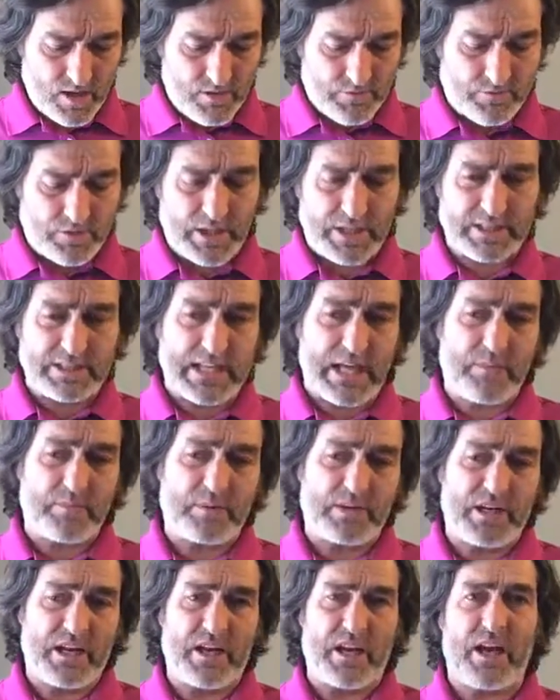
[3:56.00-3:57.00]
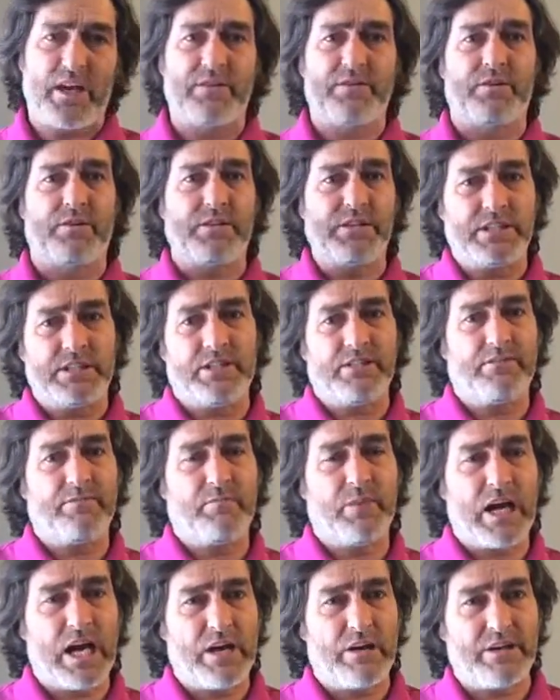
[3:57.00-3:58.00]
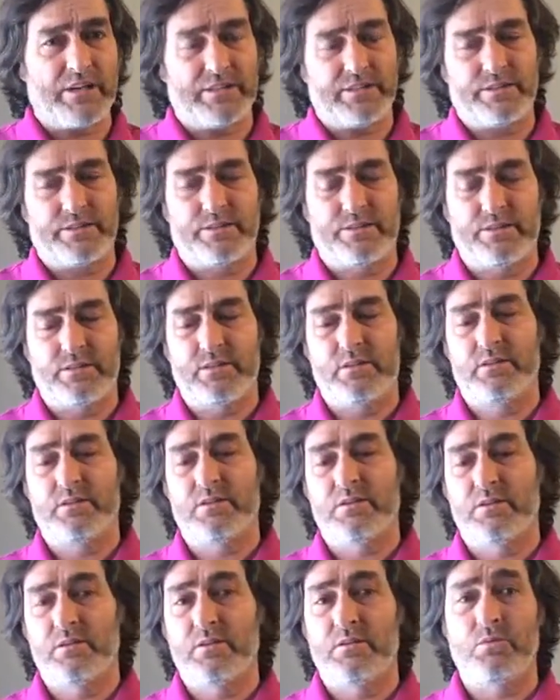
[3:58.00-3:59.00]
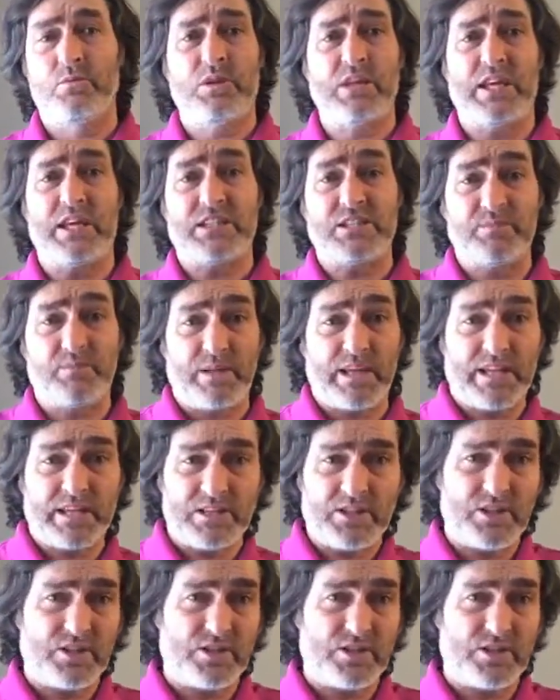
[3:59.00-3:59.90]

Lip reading: For example, an authoritative parent will explain to